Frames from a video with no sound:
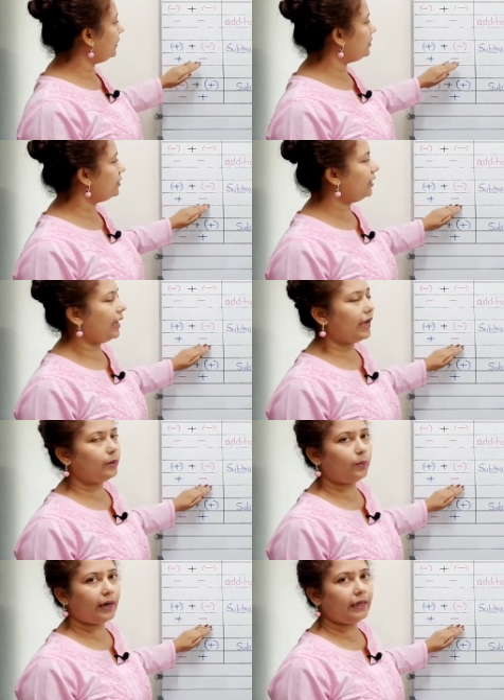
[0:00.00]
integer
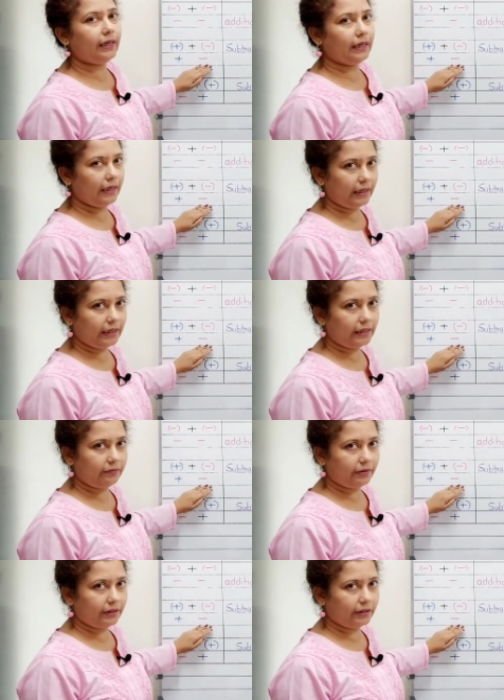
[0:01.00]
and one
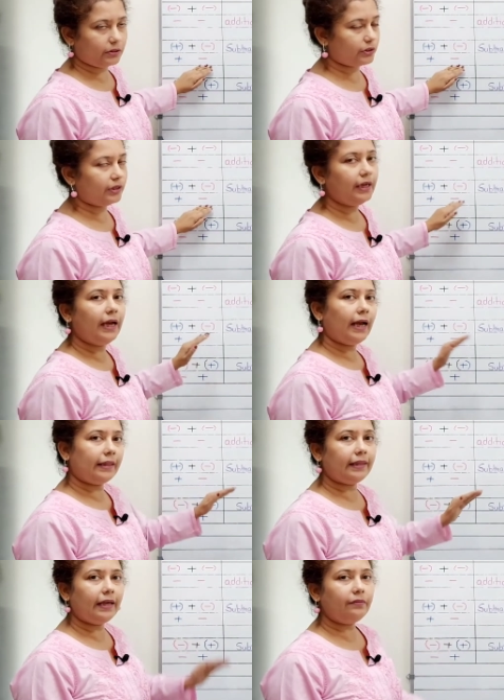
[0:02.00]
negative integer,
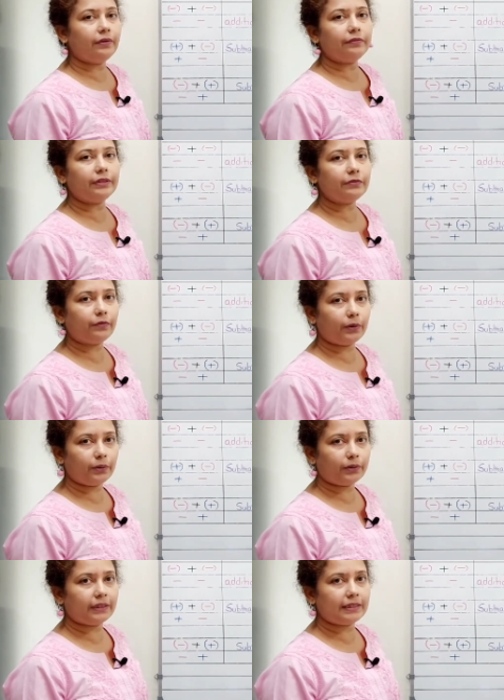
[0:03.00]
and then we will
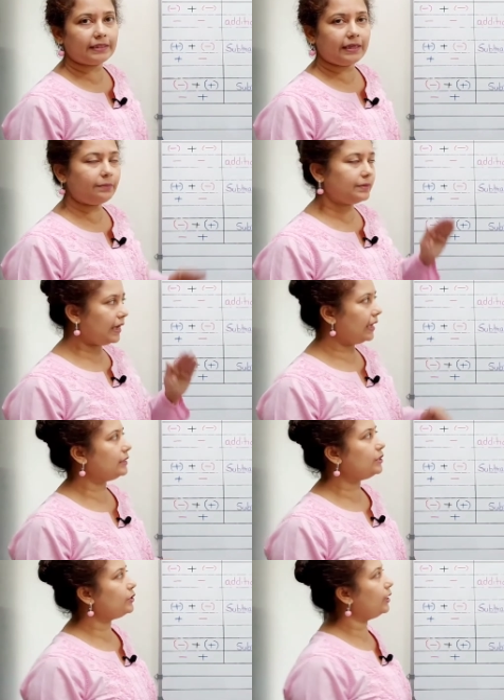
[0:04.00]
follow the steps and